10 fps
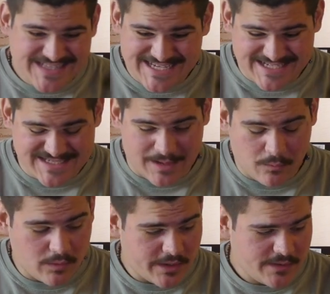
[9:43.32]
Tastes
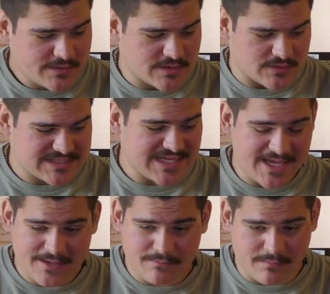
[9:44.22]
like wood. So
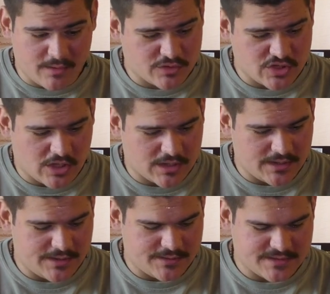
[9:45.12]
sight, milk
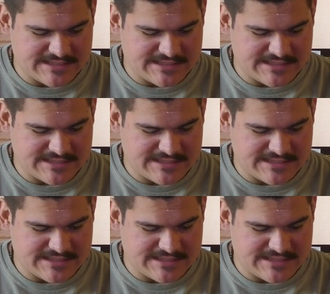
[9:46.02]
chocolate.